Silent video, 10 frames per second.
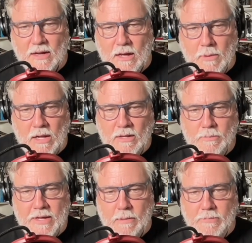Kamala
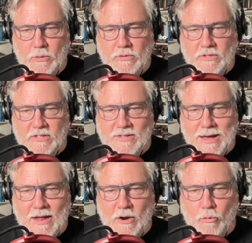being a mutant does
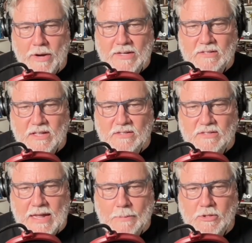not erase the
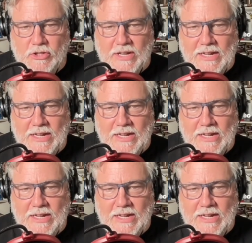established